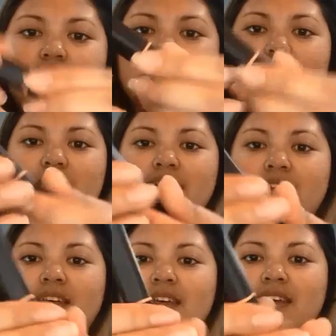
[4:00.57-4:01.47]
Like,
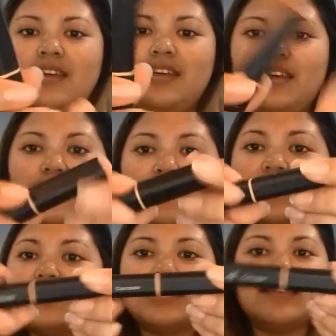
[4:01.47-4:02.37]
if I
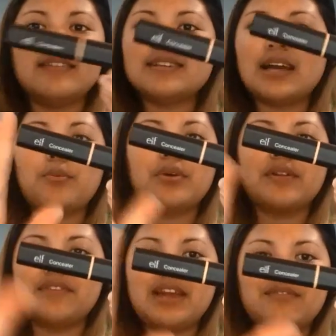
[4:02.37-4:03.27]
seen this, I would
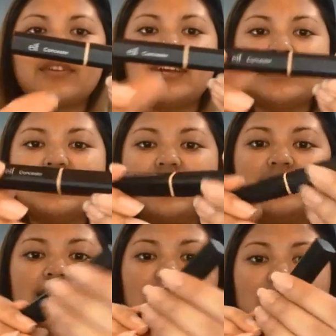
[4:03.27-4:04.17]
have never guessed that
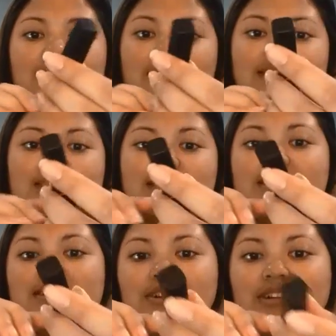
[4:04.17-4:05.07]
it's a
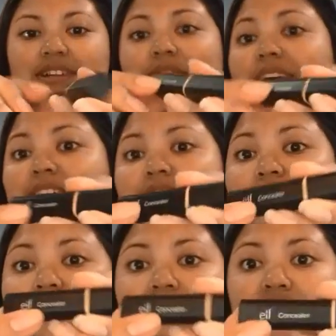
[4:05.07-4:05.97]
concealer, and if I
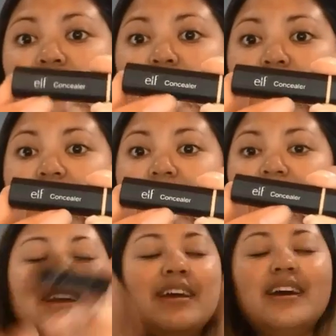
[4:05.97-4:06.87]
couldn't read,
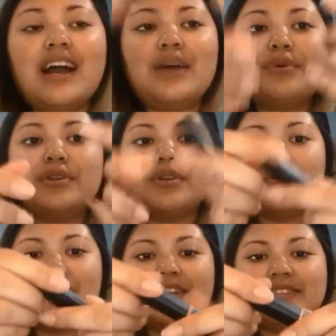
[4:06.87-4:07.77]
I wouldn't
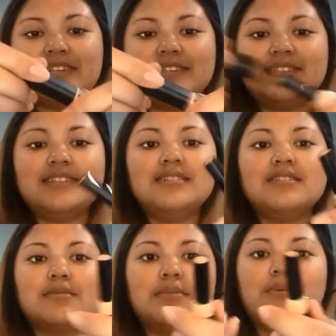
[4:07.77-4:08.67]
know that it's a
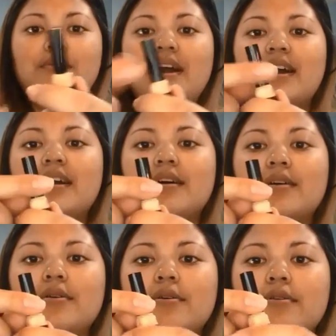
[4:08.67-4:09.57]
concealer. But
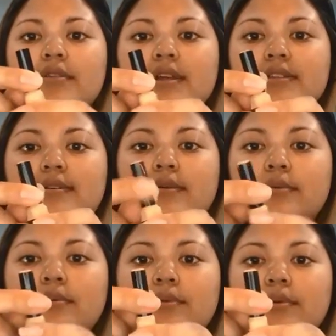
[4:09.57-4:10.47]
wow, that's
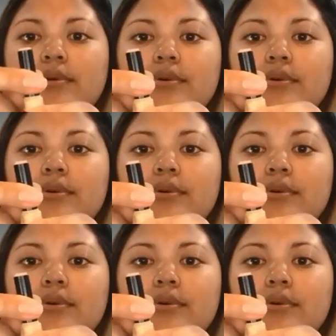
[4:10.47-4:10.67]
cool.